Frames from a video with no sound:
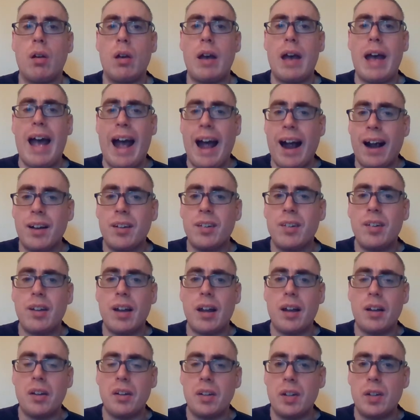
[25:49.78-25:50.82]

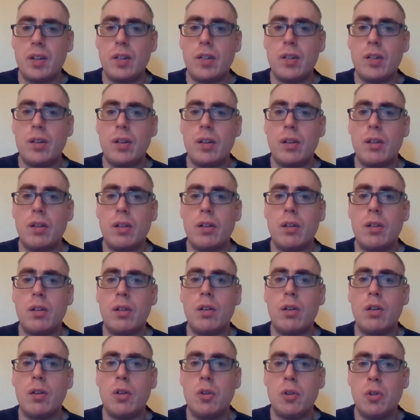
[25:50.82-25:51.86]
access
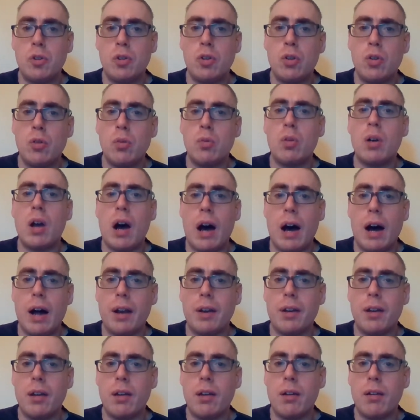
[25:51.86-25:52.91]
to God
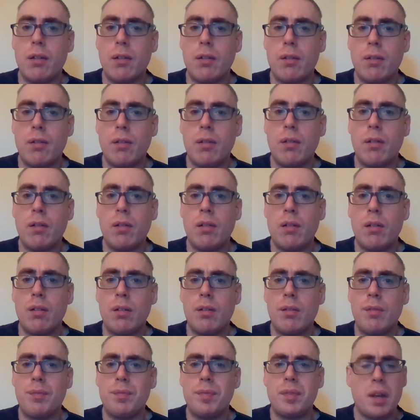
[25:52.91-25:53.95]

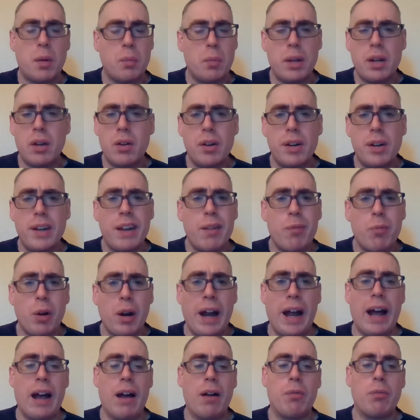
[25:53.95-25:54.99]
that we could never have.